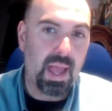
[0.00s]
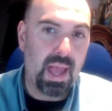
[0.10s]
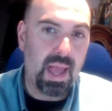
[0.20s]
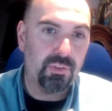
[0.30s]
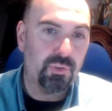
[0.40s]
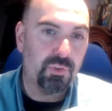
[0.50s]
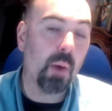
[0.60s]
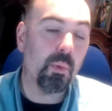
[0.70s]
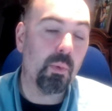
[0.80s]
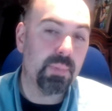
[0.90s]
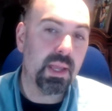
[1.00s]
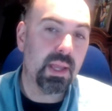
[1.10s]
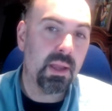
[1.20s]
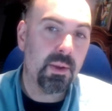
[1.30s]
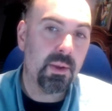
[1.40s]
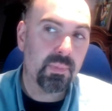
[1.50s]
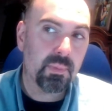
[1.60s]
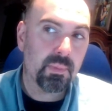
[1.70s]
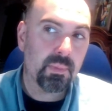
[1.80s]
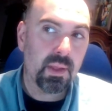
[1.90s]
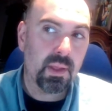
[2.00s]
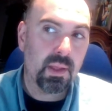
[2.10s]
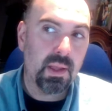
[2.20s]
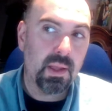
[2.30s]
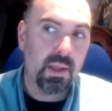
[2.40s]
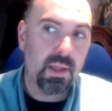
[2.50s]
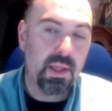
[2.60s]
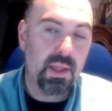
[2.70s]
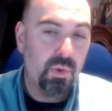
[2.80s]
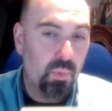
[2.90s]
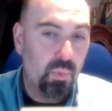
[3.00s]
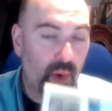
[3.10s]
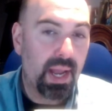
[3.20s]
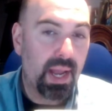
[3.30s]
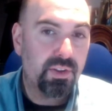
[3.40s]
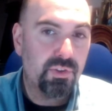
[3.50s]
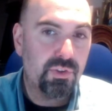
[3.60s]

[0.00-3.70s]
And so I would be in the right